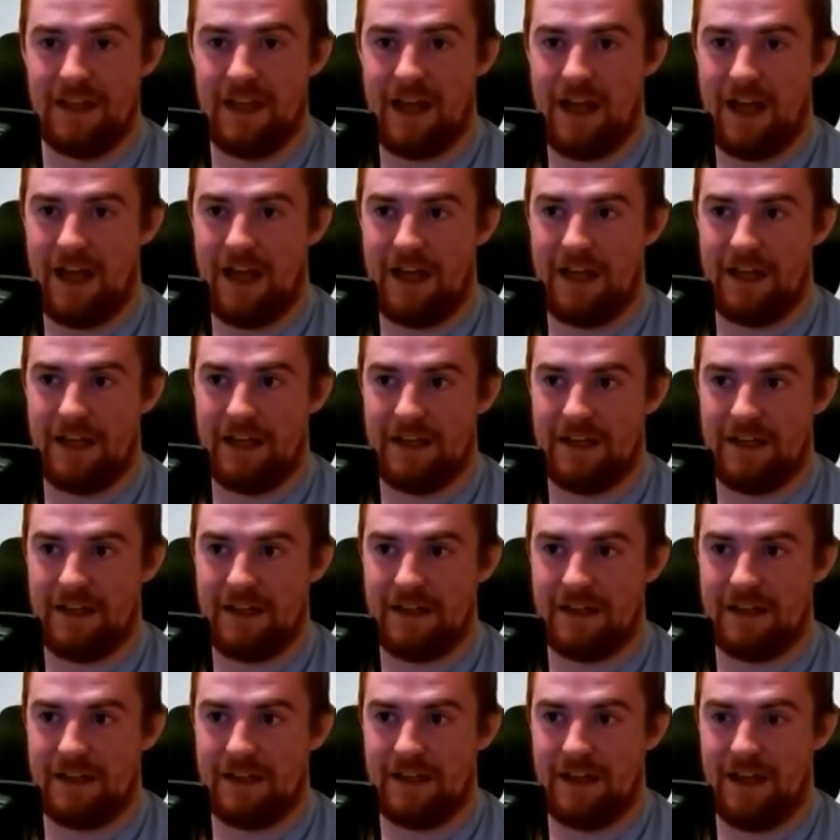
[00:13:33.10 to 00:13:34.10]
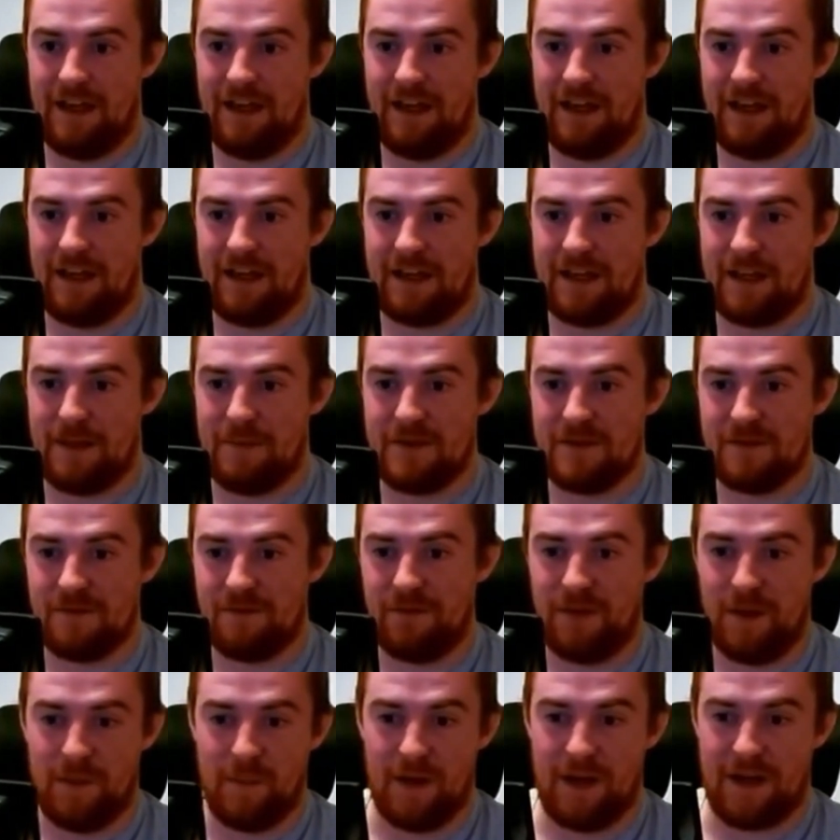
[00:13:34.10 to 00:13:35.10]
and uh, give me some
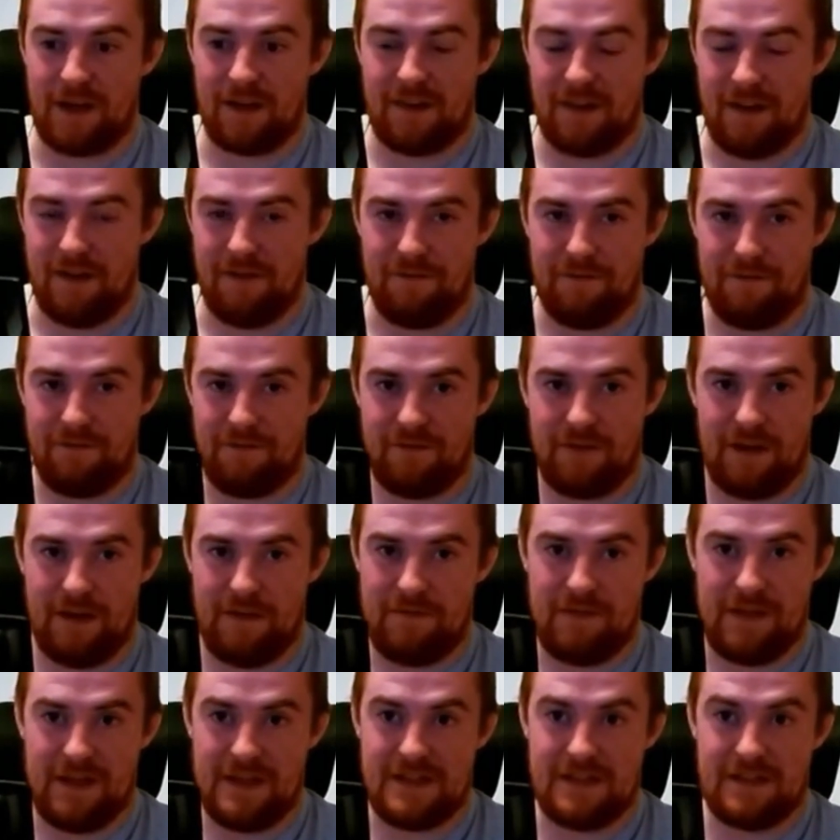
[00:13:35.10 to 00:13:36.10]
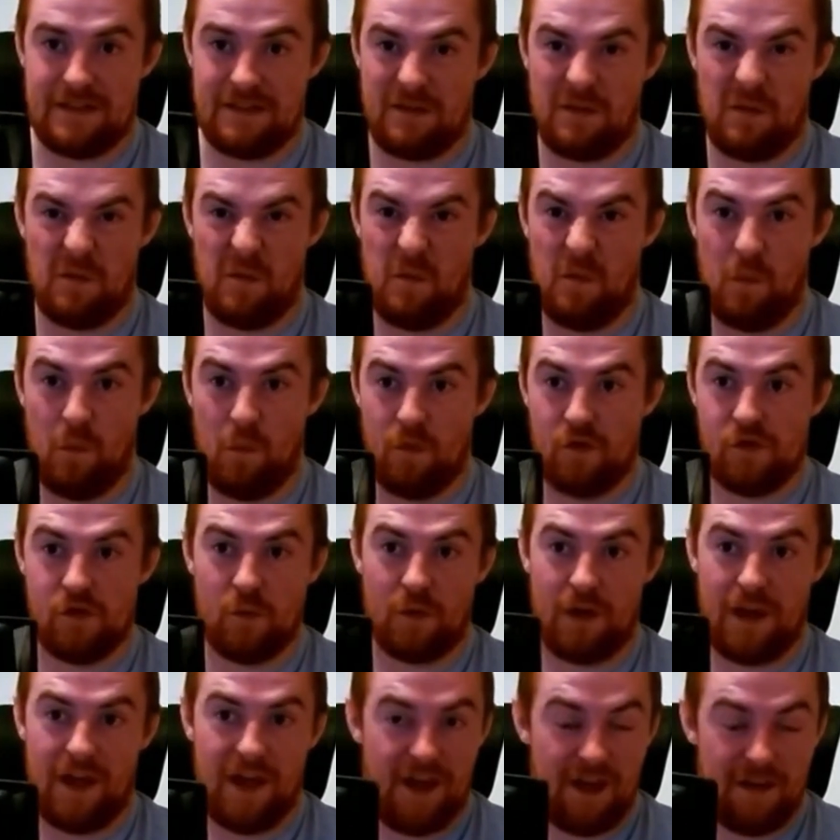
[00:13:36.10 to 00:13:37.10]
feedback if if this was
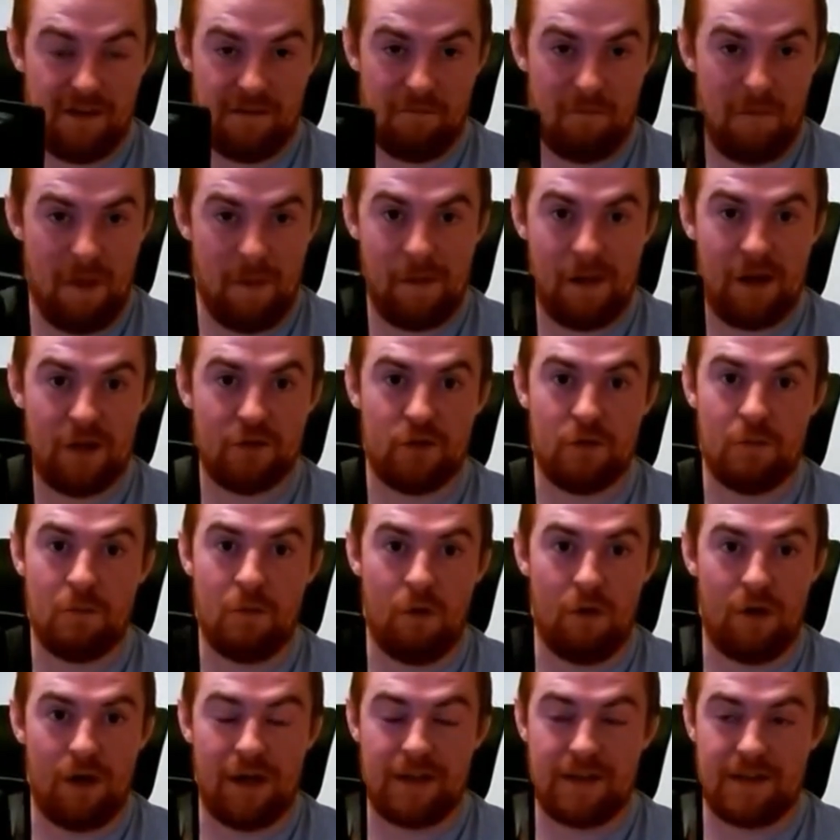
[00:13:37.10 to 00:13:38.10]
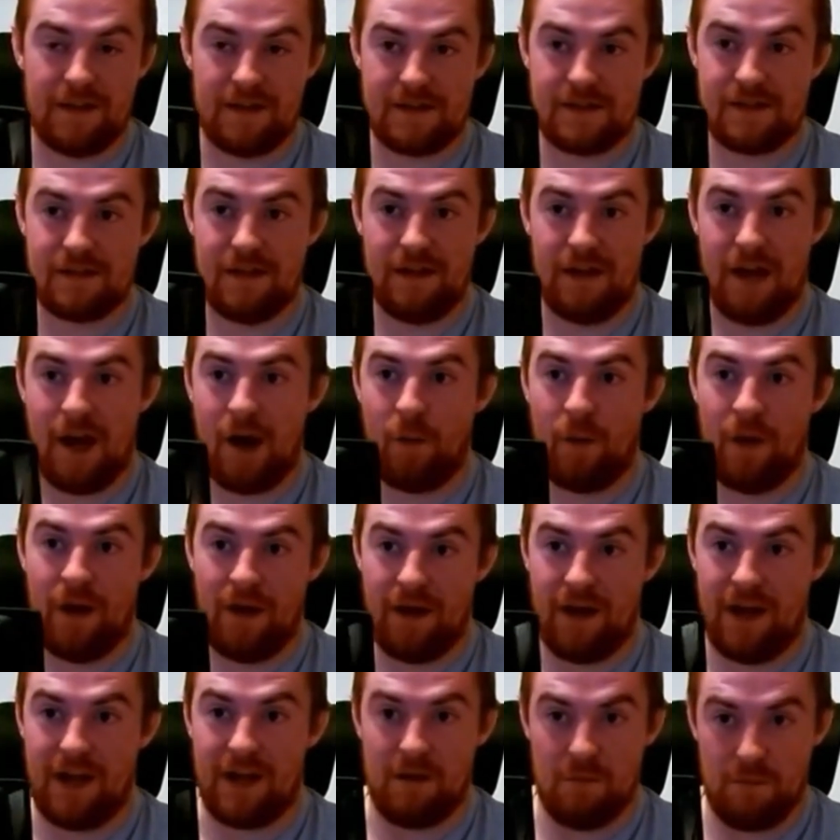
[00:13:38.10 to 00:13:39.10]
okay. Maybe I'll do more like this, and that way
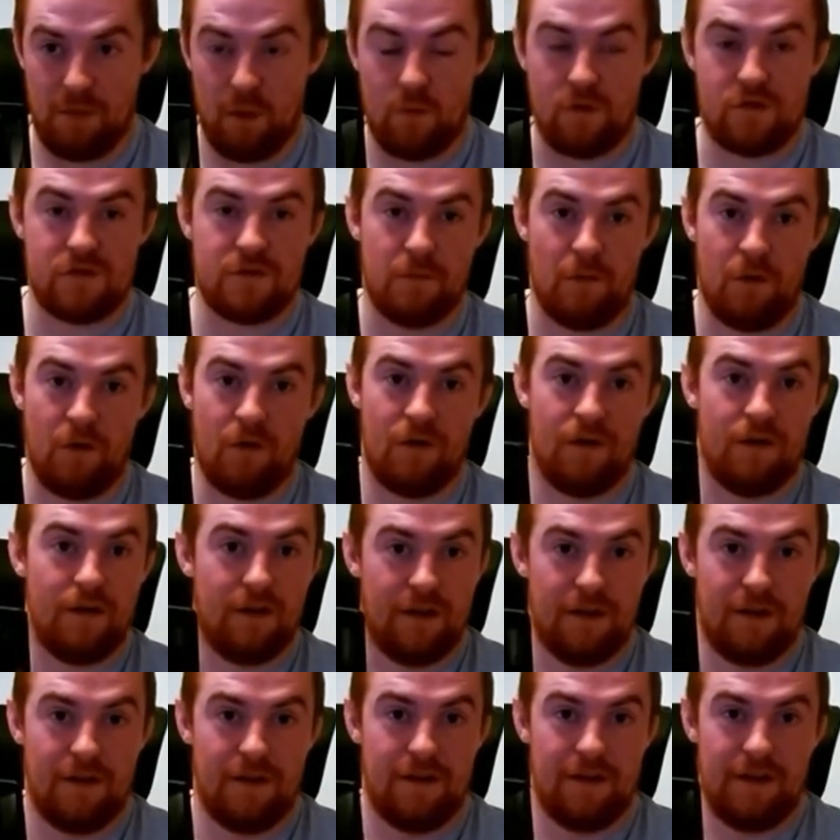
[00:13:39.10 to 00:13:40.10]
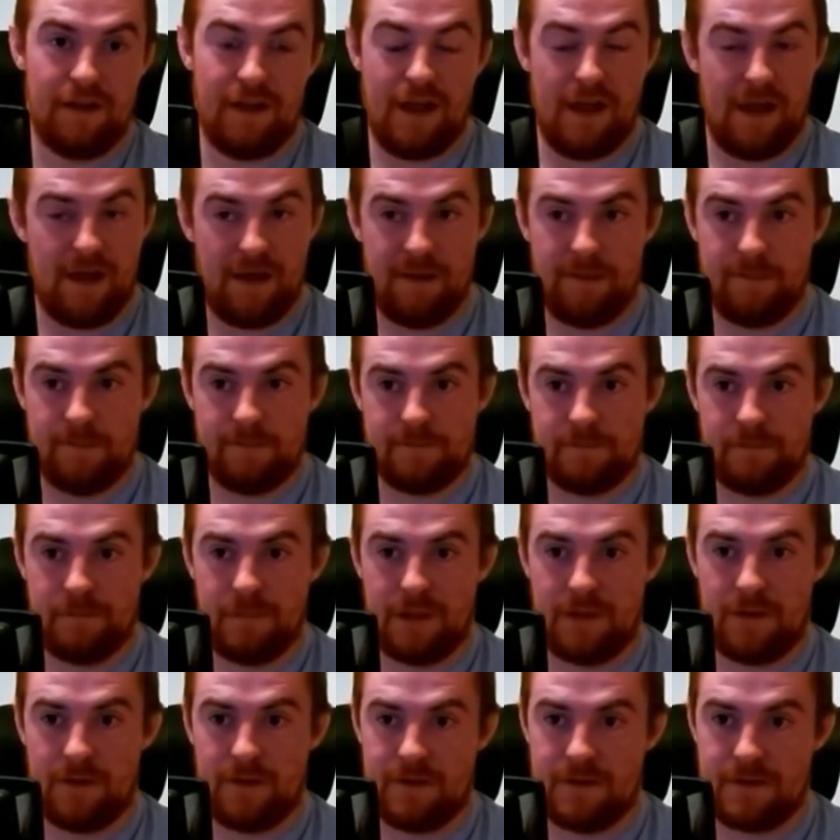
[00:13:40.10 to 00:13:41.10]
I can post more. Um,
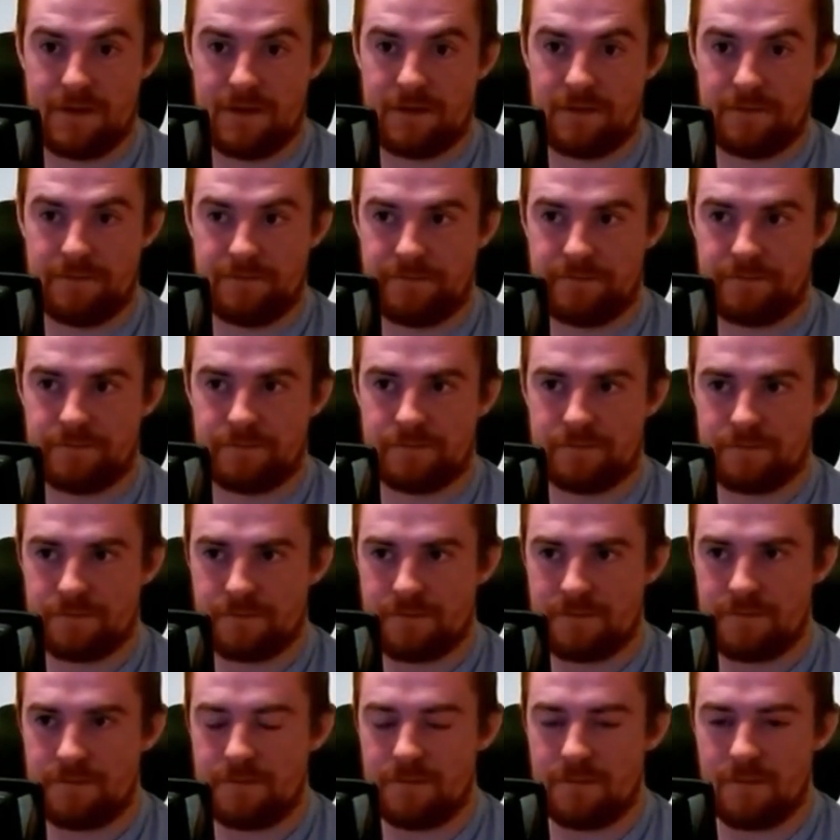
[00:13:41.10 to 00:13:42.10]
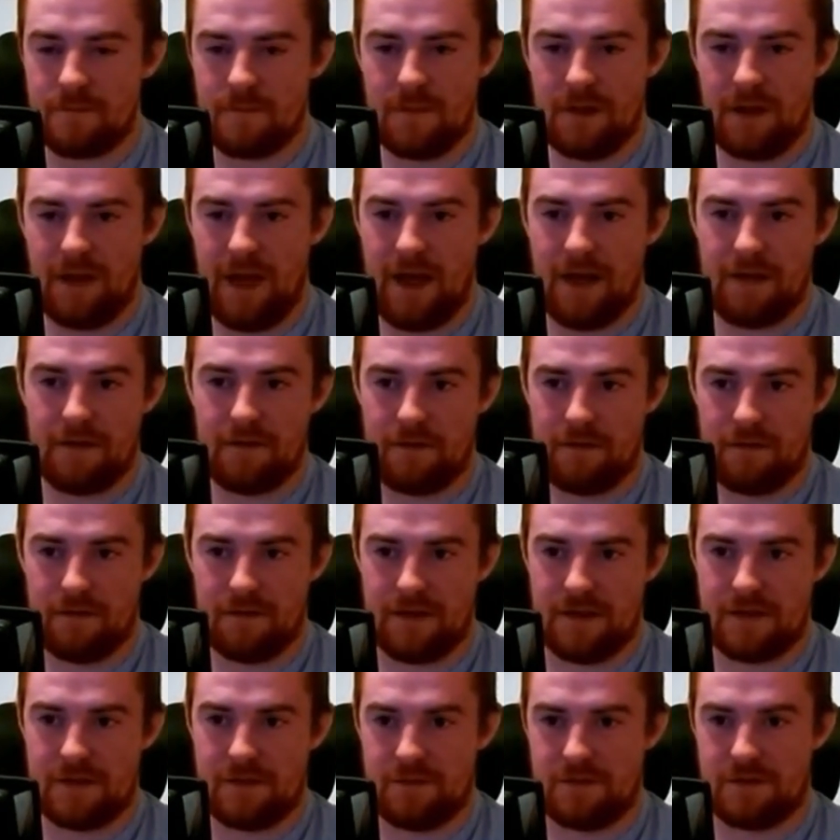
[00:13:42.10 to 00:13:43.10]
because yeah,
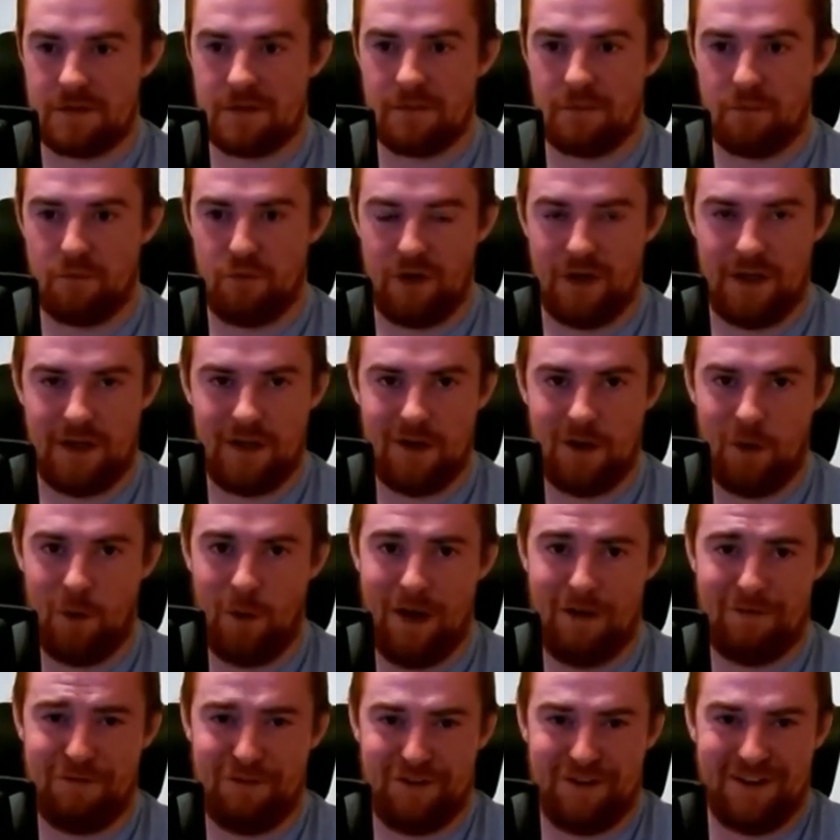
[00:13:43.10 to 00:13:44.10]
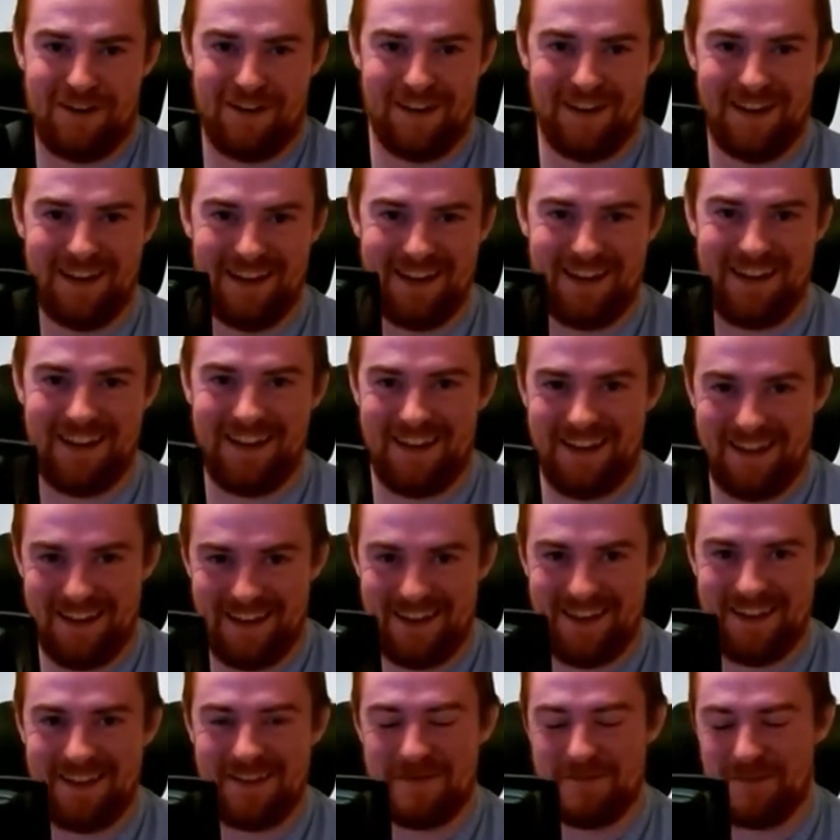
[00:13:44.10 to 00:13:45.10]
this was pretty low effort
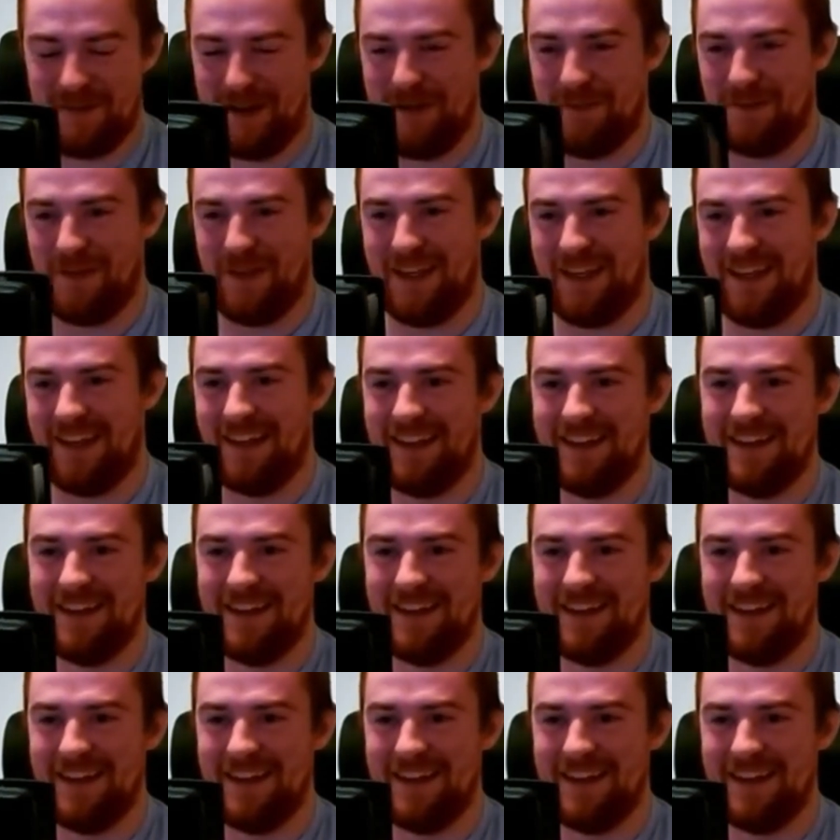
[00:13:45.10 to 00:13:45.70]
by me.